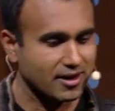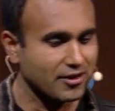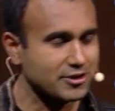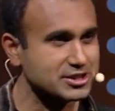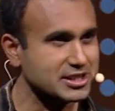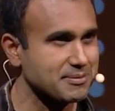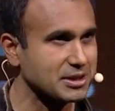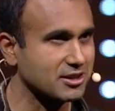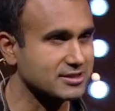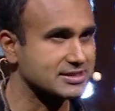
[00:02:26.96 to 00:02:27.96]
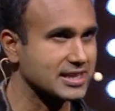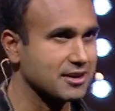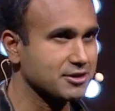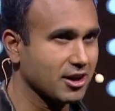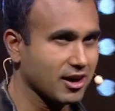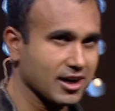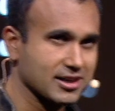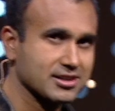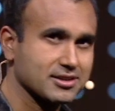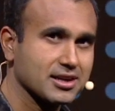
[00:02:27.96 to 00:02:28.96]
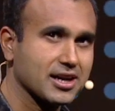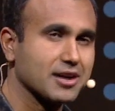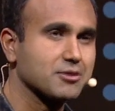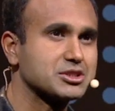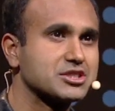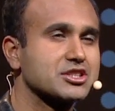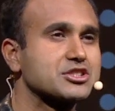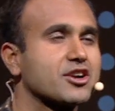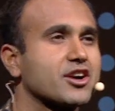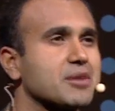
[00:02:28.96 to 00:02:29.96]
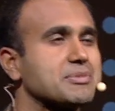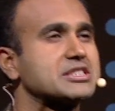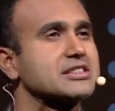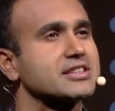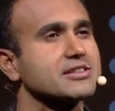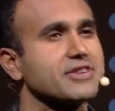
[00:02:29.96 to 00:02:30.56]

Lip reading: There's a company called SoundHawk, which is a startup in Silicon